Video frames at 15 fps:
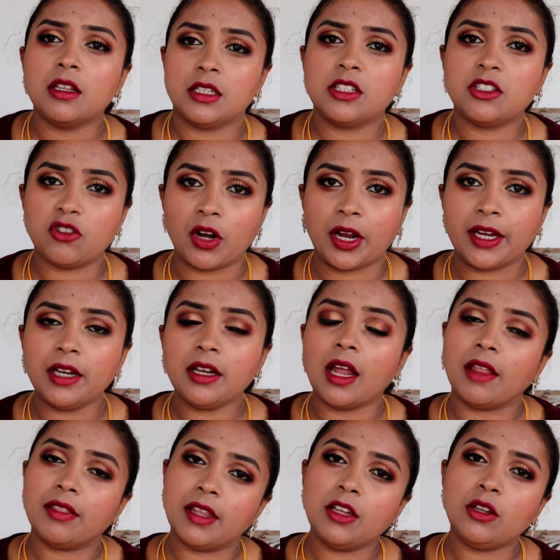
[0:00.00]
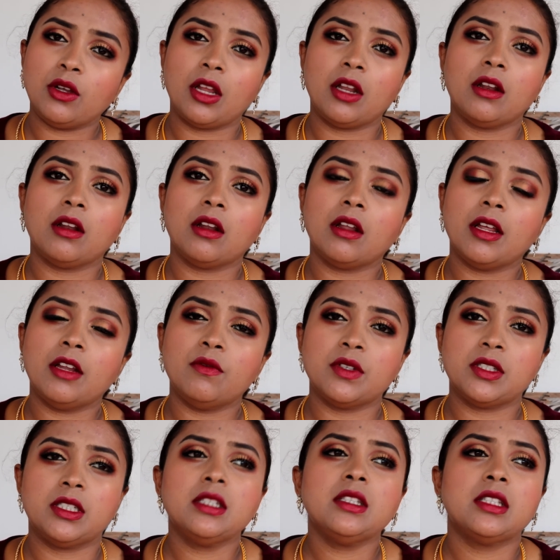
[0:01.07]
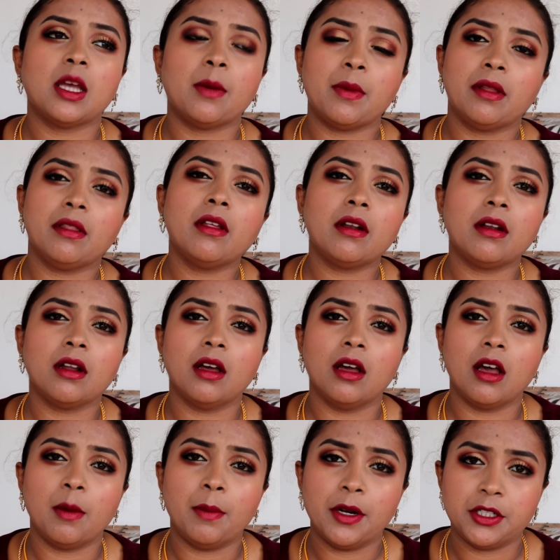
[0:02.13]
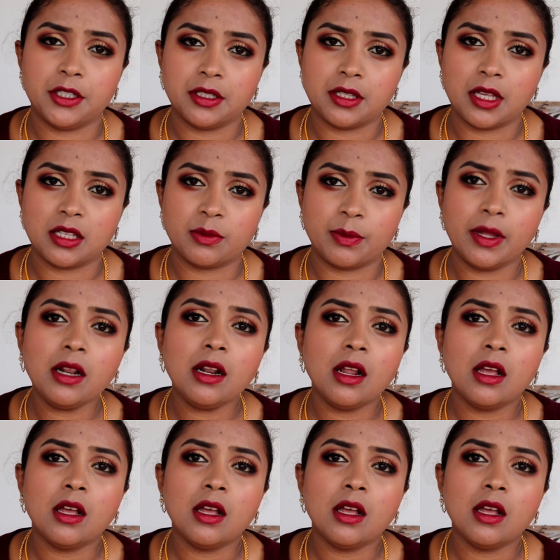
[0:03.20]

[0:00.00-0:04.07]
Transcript: just try it, and then you can invest in some other brushes as well.